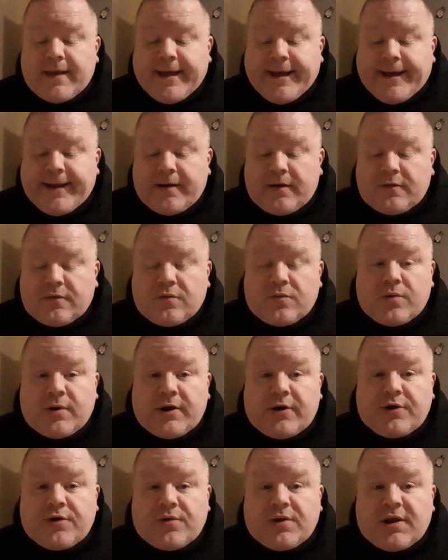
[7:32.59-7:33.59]
and
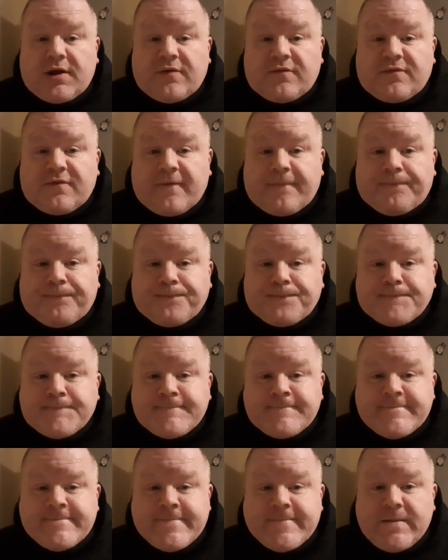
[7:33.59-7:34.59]
where you live.
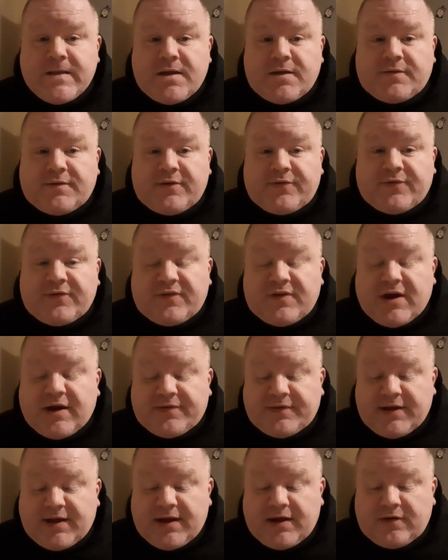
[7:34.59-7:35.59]
This is
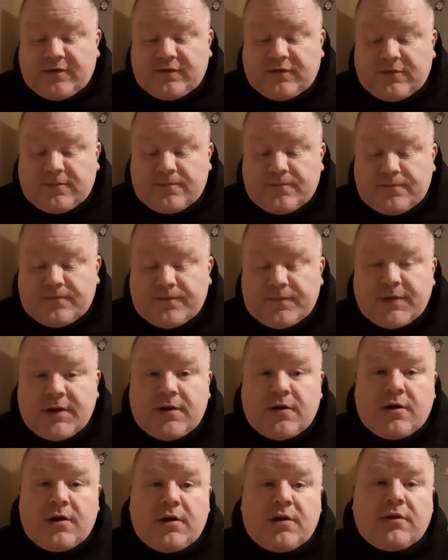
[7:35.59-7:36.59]
not the case in
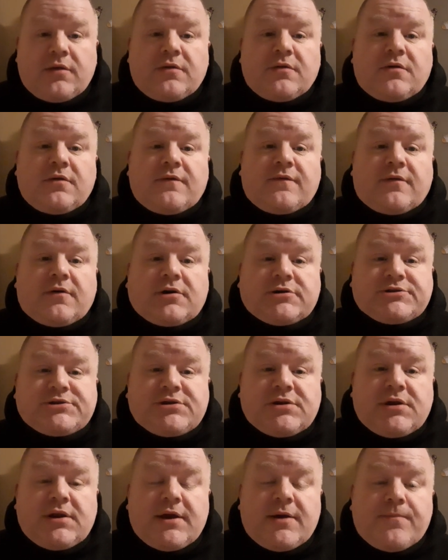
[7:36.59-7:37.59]
Ireland,
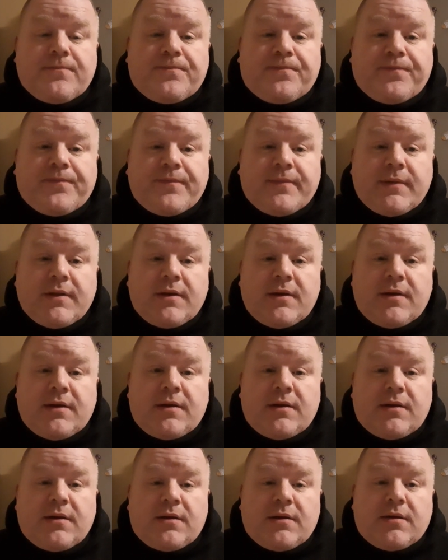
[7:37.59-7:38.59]
unfortunately.
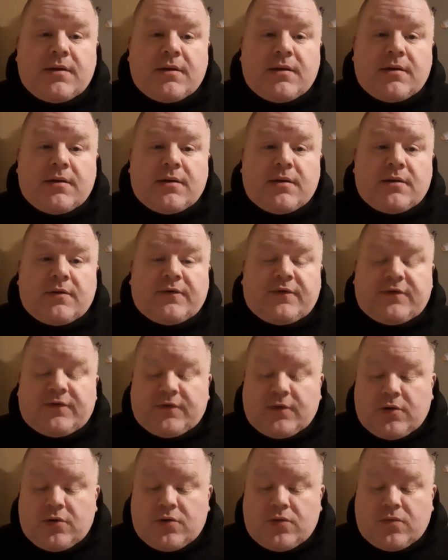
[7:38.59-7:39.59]

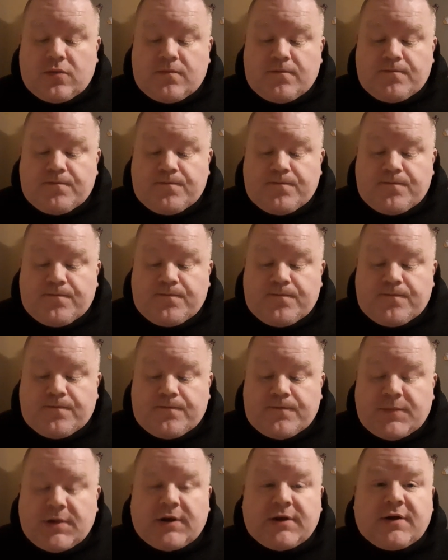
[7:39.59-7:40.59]
So,
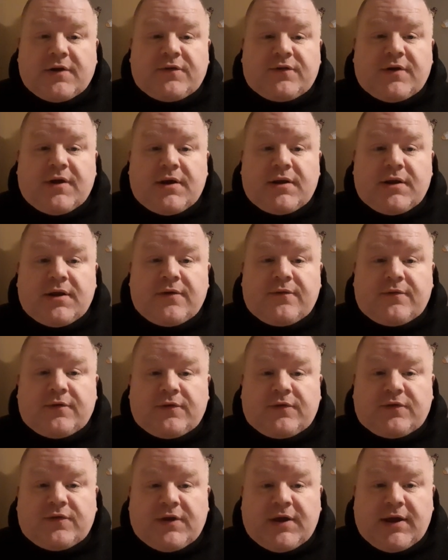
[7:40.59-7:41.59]
like I said, if you
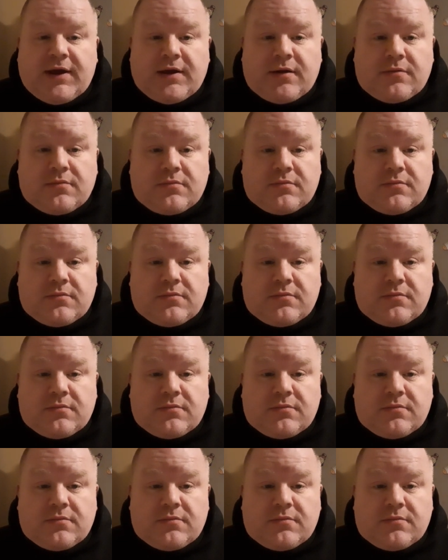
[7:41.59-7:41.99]
see